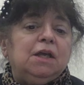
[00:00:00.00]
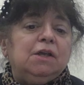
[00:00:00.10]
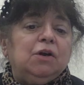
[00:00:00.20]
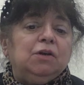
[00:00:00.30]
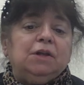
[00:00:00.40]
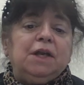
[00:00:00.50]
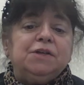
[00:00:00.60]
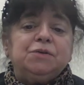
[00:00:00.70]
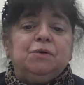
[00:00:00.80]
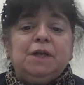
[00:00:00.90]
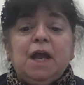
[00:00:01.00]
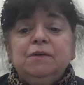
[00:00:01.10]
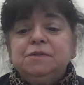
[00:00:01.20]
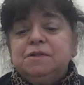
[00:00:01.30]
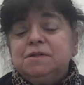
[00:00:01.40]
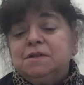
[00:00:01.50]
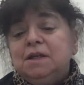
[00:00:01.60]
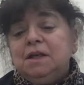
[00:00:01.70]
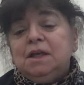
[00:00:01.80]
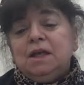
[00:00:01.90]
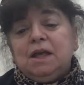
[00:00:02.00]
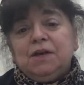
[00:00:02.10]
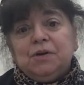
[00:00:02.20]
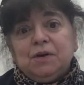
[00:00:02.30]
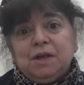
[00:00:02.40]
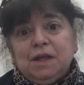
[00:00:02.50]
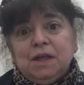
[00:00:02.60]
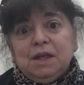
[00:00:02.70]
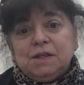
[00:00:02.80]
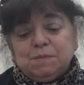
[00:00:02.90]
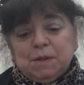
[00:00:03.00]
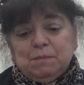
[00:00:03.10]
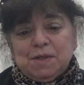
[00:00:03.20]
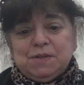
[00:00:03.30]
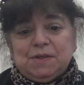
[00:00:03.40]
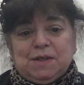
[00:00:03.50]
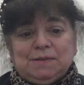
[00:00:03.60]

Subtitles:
her light has gone out and her key has been missing.